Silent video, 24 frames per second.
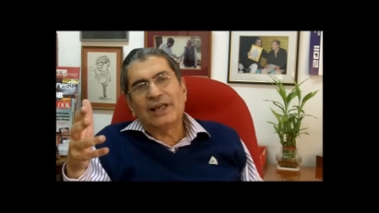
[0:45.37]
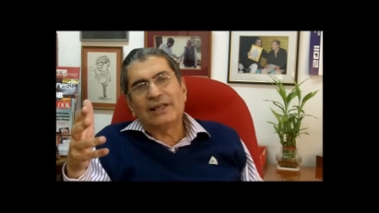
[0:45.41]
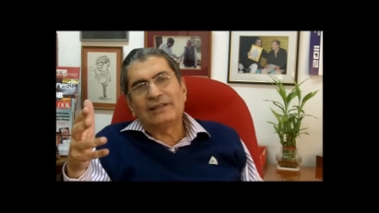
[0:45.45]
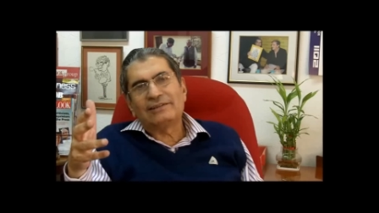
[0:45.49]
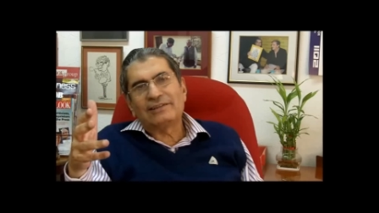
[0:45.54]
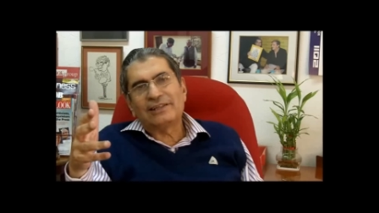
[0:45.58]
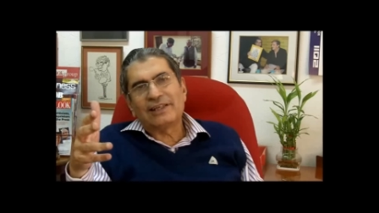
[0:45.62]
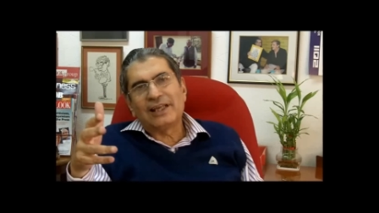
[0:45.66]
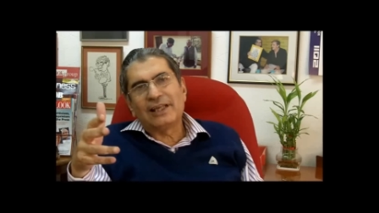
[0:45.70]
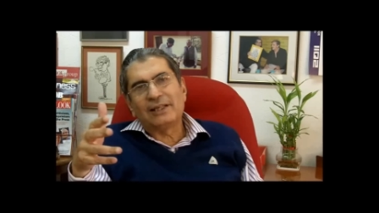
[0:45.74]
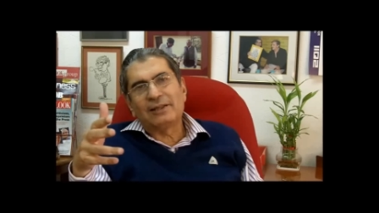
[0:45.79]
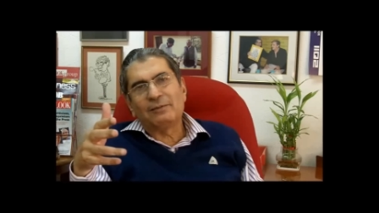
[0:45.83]

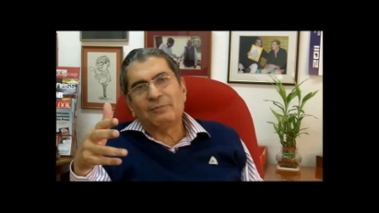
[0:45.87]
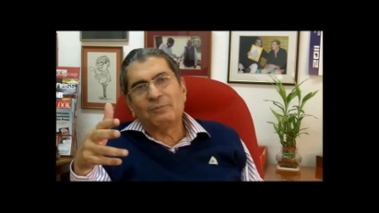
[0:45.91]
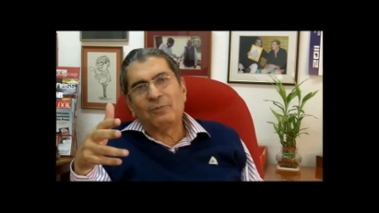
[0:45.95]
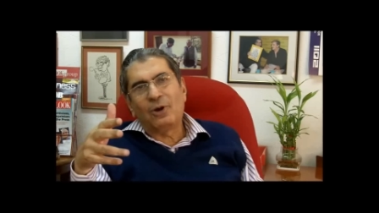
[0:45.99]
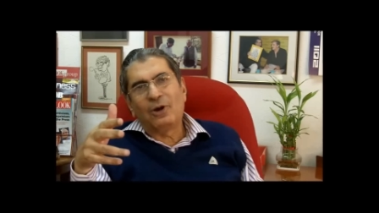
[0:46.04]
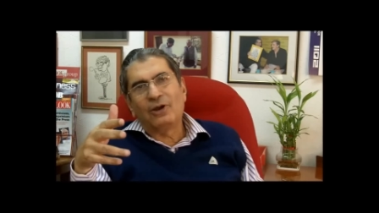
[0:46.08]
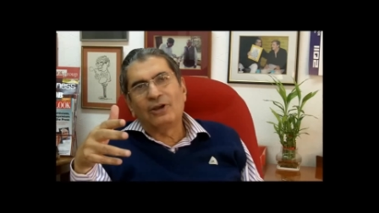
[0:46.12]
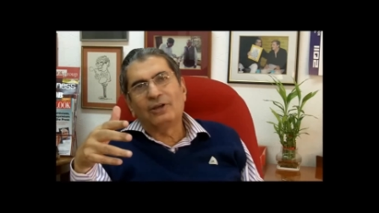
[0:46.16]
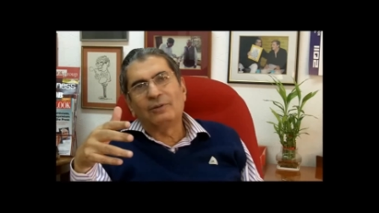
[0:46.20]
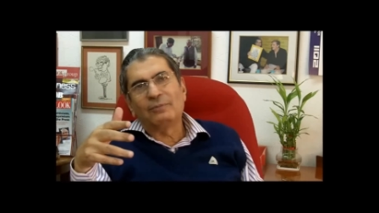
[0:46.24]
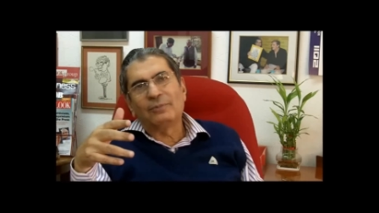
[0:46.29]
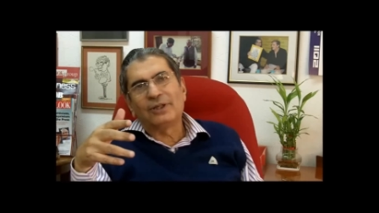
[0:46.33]
that's another
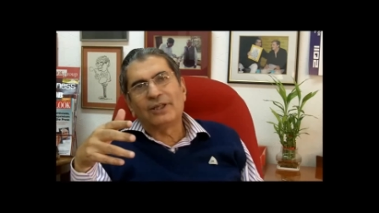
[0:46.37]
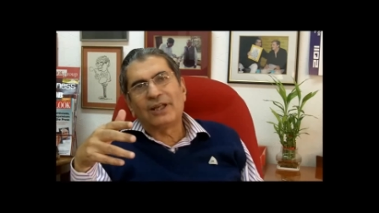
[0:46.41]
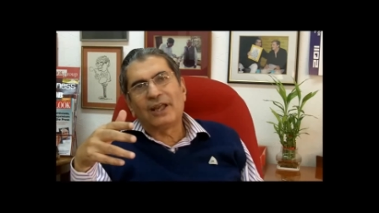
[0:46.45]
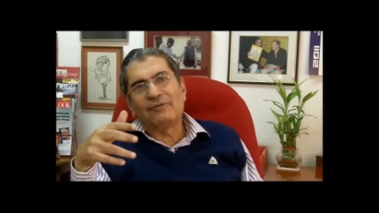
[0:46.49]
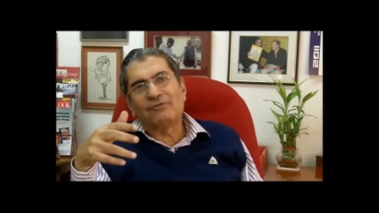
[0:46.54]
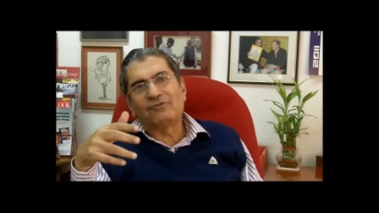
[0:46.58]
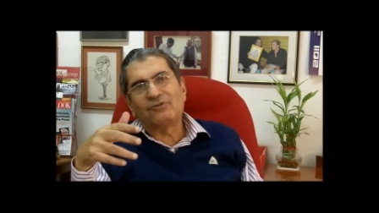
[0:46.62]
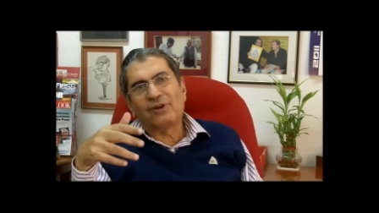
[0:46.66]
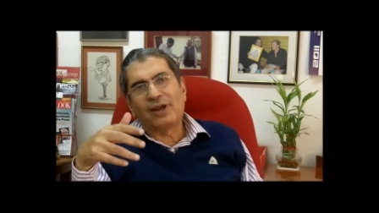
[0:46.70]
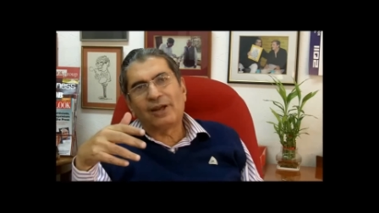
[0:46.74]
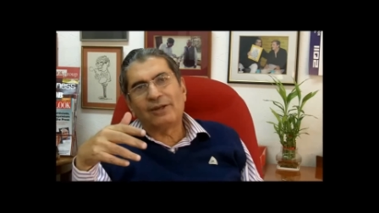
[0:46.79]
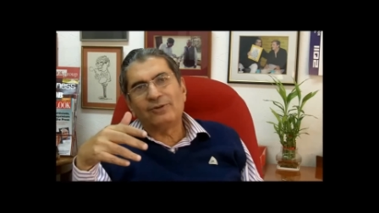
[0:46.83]
point. But
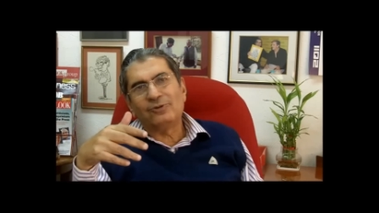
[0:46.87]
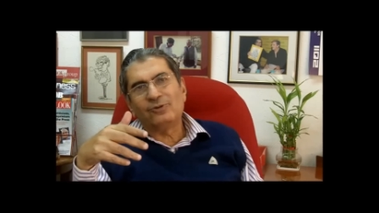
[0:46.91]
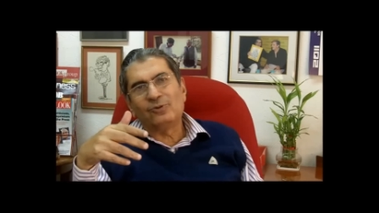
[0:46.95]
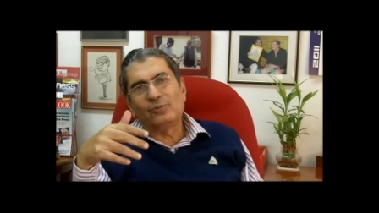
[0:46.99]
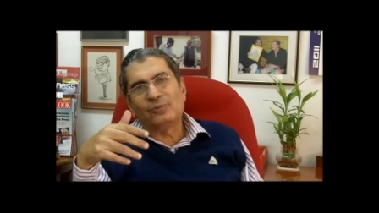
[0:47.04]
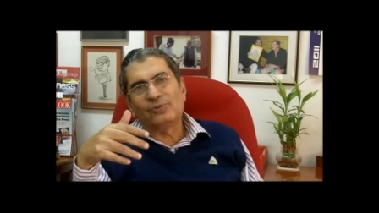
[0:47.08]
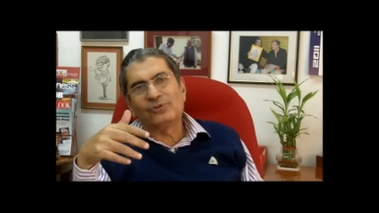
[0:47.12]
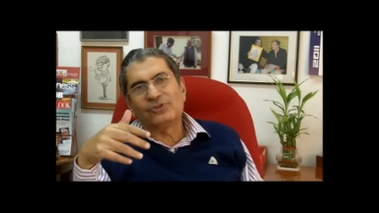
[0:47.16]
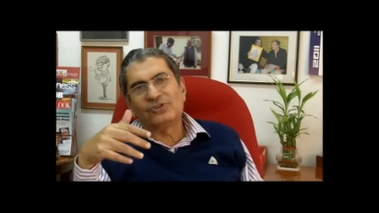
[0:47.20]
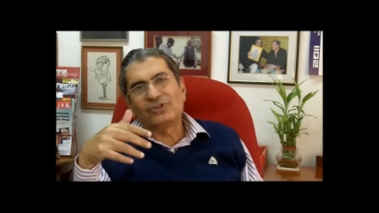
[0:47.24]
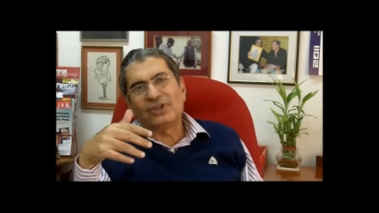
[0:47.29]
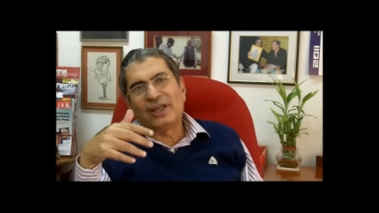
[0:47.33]
I've tried
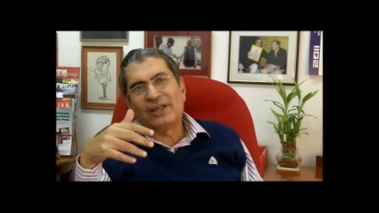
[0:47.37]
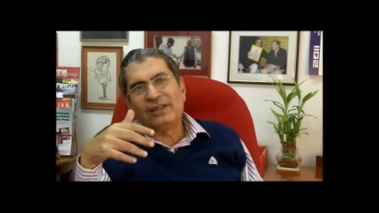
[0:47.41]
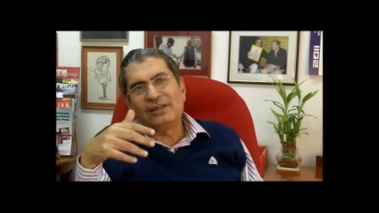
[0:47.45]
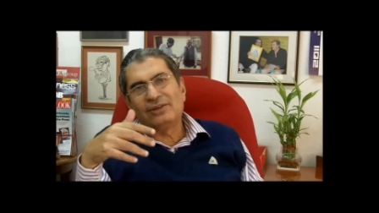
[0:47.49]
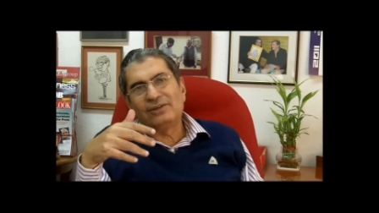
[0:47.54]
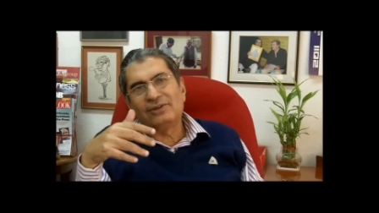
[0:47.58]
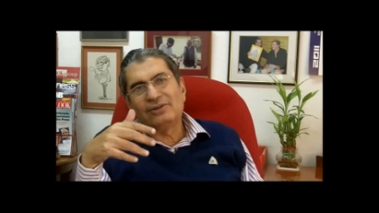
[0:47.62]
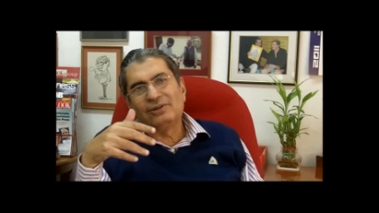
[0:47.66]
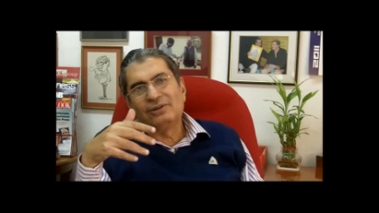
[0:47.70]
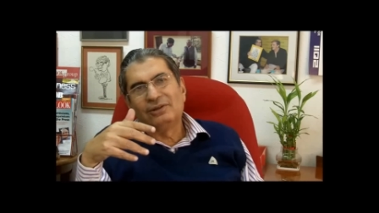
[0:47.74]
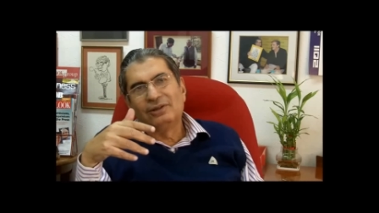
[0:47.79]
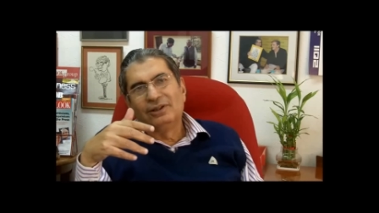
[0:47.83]
to present